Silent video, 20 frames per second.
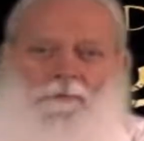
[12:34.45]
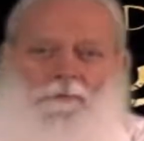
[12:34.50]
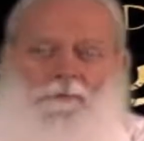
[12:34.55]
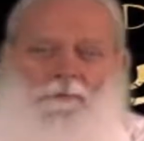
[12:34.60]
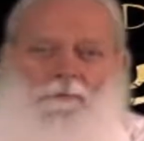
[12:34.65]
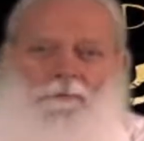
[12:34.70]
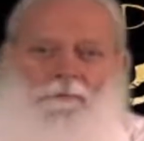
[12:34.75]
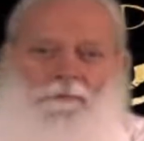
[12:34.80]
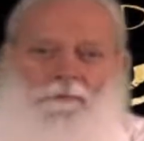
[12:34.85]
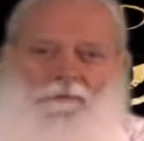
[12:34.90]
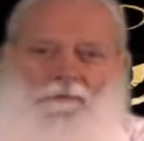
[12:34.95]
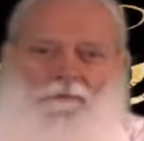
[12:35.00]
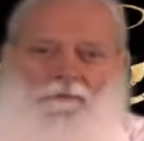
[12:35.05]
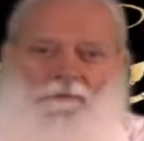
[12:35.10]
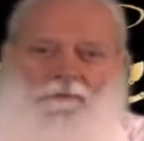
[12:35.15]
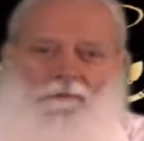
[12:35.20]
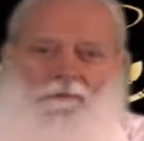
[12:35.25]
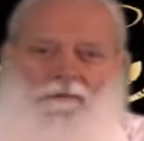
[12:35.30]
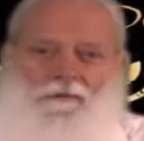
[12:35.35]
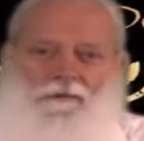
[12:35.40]

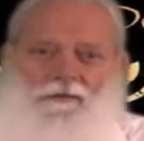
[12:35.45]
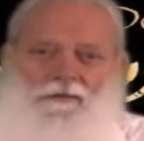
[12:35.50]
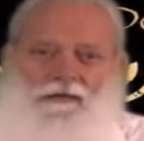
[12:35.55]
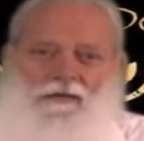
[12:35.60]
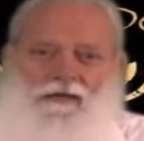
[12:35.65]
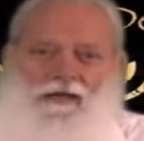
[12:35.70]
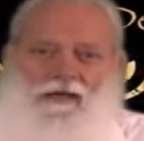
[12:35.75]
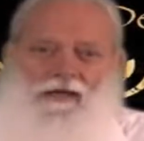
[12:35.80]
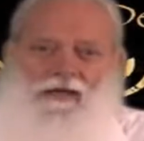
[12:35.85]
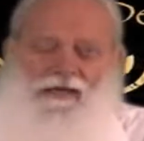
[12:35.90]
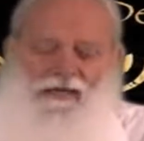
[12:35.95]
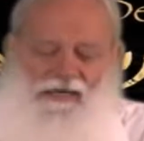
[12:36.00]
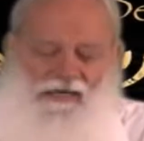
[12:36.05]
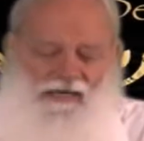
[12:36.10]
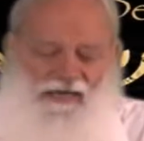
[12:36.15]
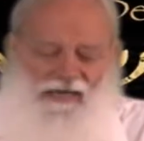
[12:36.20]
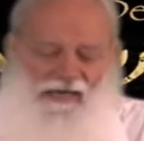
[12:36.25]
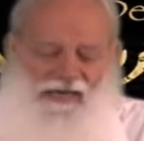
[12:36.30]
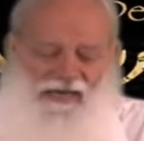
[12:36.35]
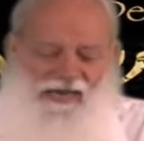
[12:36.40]

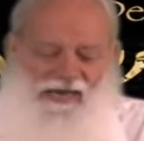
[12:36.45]
(no one is talking)